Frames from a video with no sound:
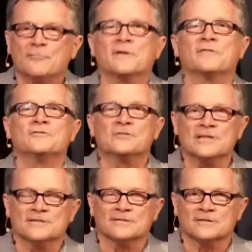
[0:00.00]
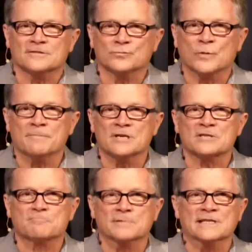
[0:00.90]
with Jesus. We
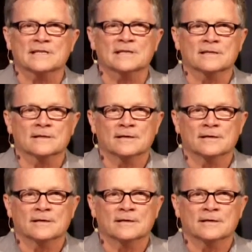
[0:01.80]
must be